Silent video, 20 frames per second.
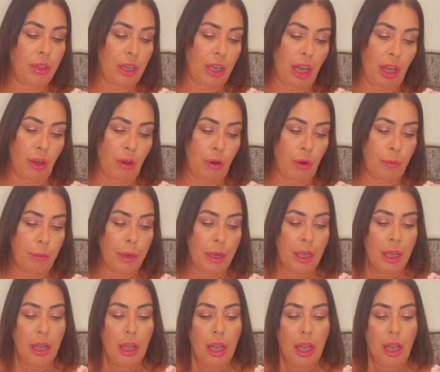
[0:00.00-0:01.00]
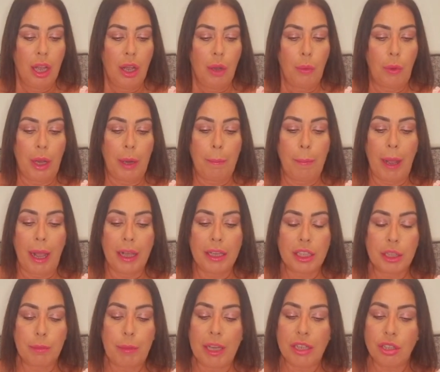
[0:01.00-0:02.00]
the globe. We pay
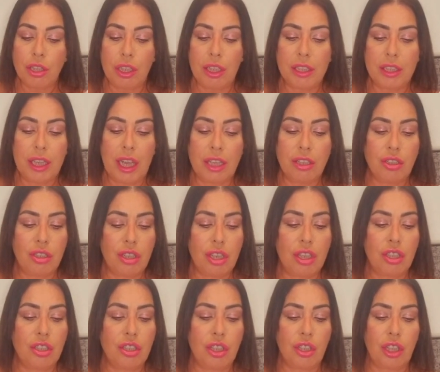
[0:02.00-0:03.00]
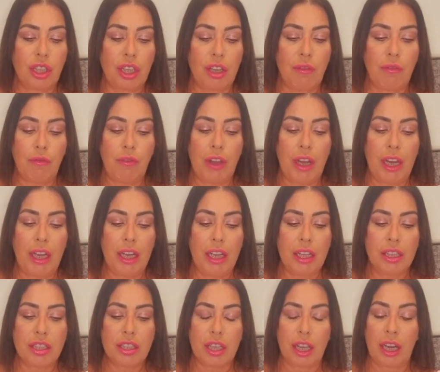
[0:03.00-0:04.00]
special attention to the
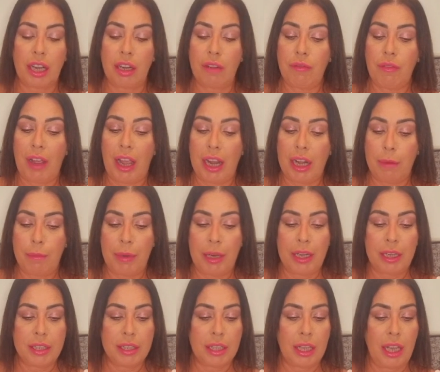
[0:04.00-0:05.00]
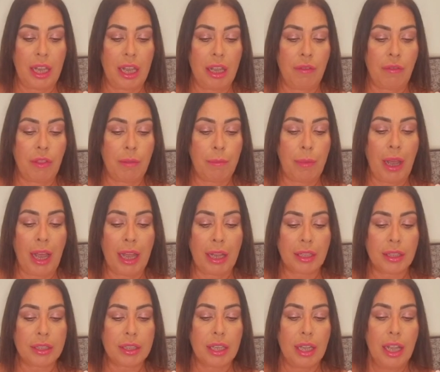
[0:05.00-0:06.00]
convenience and availability of the
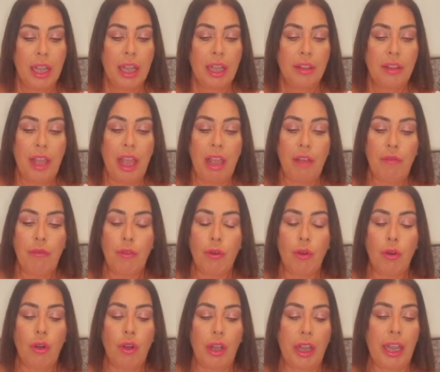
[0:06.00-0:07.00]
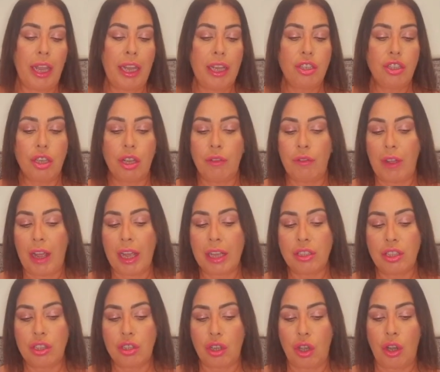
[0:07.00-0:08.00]
bags. Therefore, each of our
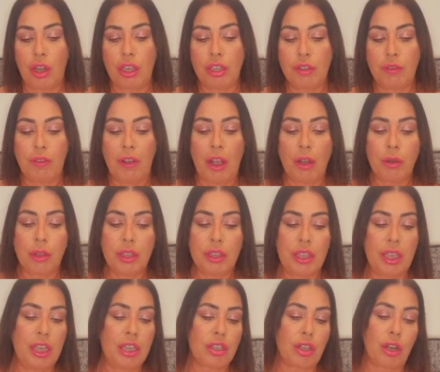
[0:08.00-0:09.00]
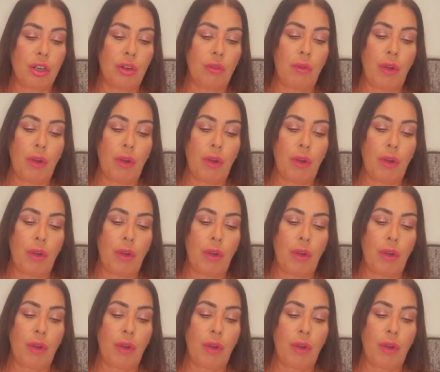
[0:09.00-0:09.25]
designs focuses on